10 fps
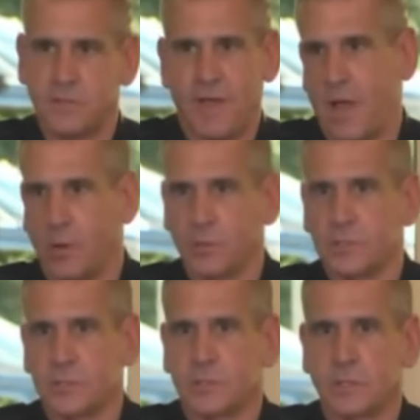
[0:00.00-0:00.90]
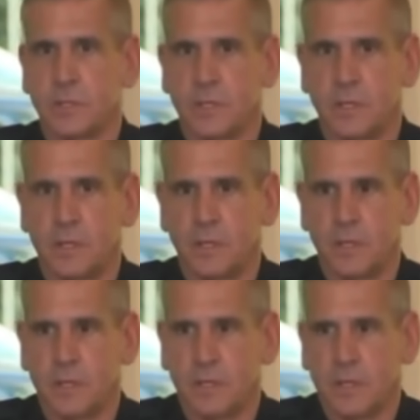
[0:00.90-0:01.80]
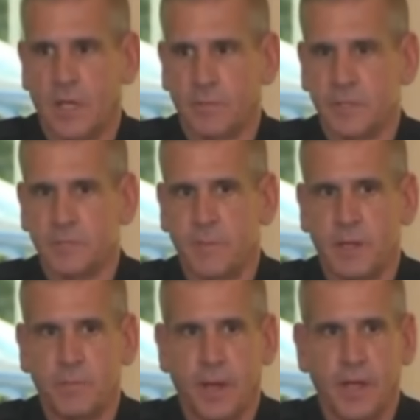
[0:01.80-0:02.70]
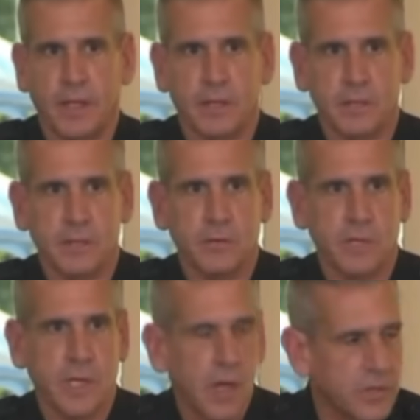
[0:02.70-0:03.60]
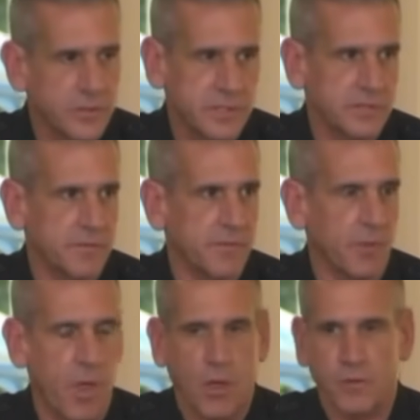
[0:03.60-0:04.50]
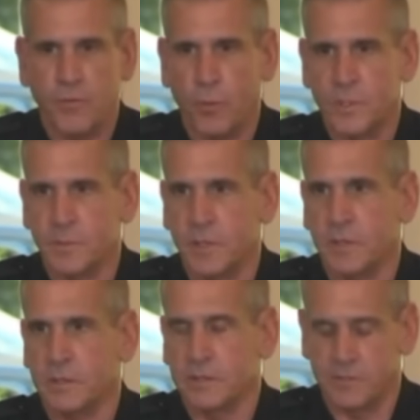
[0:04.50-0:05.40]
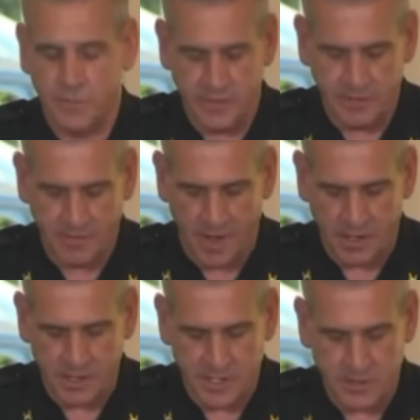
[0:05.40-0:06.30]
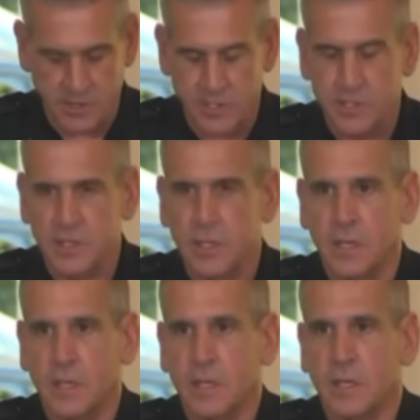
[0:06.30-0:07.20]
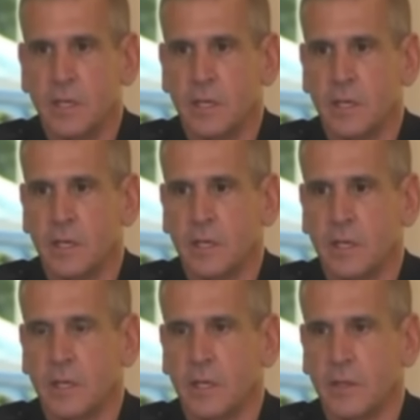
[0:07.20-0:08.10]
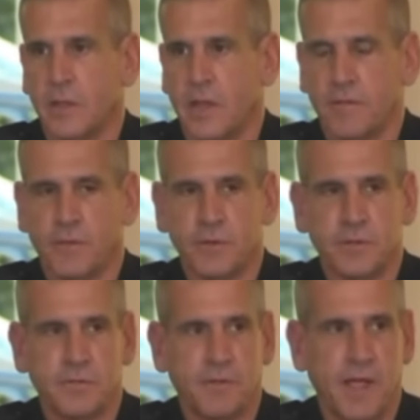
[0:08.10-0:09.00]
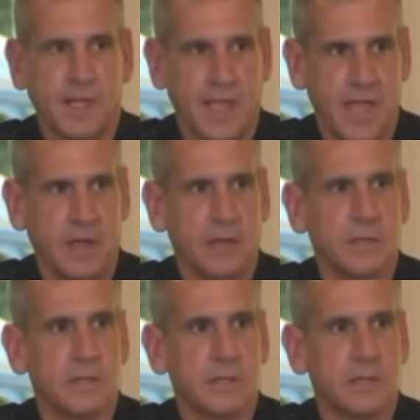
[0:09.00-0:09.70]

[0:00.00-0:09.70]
of hours have been spent by literally hundreds of law enforcement and civilian volunteers in an effort to find Hannah.